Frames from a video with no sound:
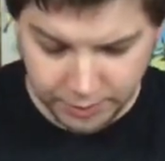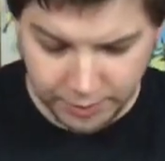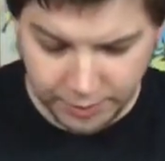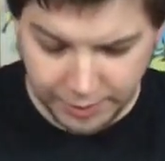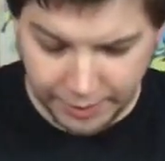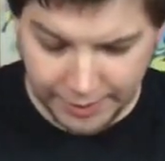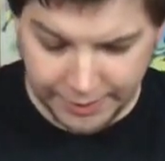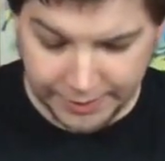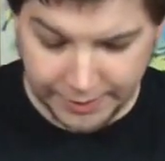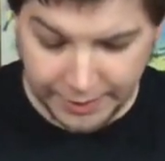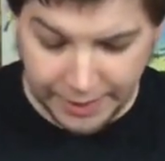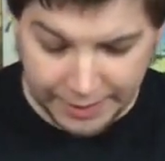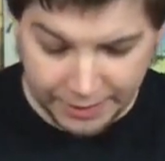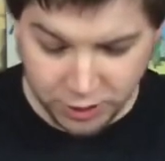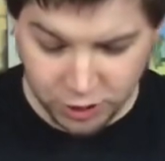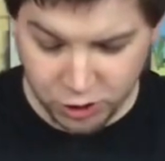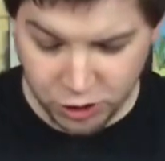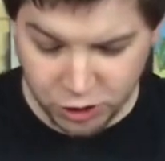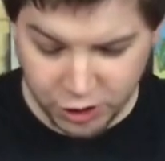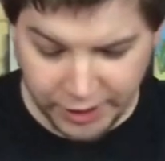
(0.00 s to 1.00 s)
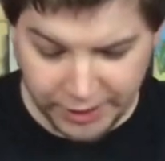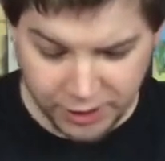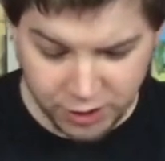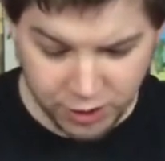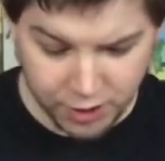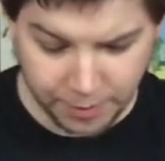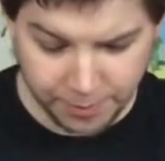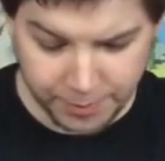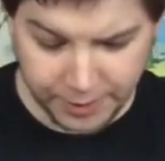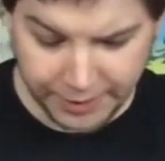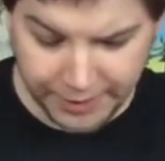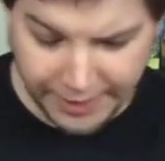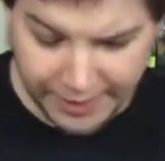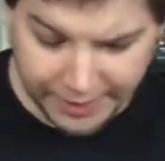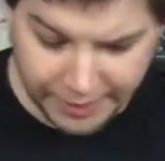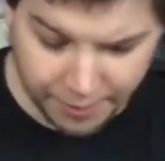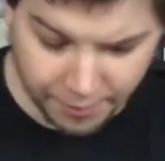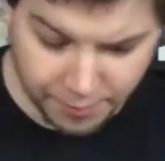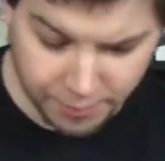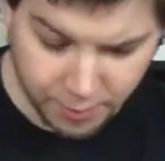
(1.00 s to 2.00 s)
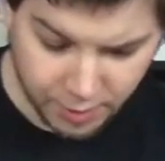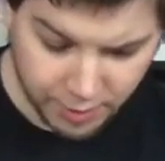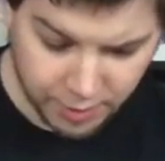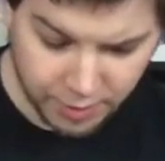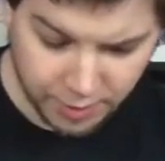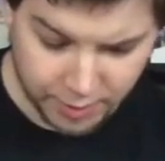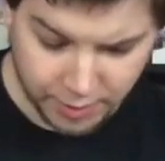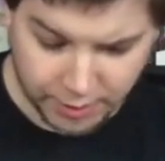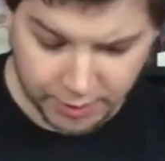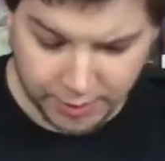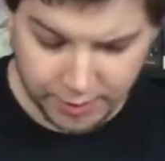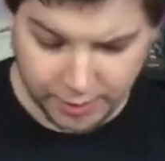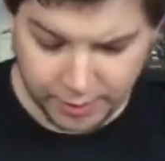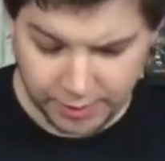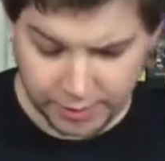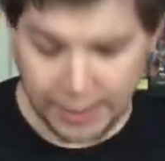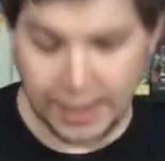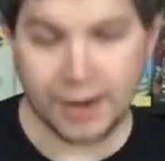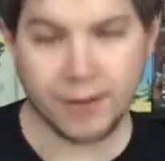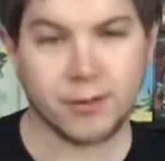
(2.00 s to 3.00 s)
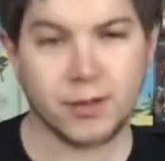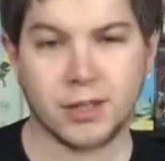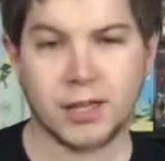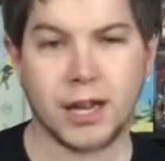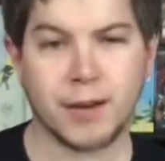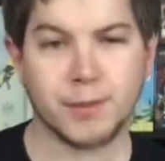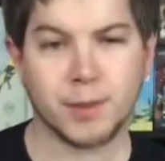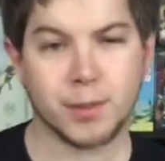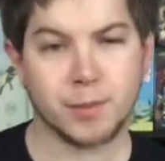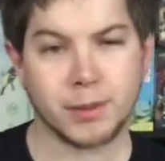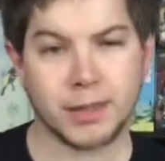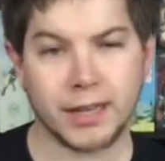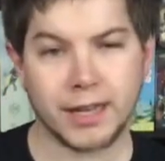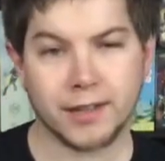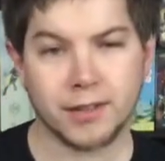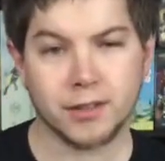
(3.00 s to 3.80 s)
and it actually changes up the game every time you play.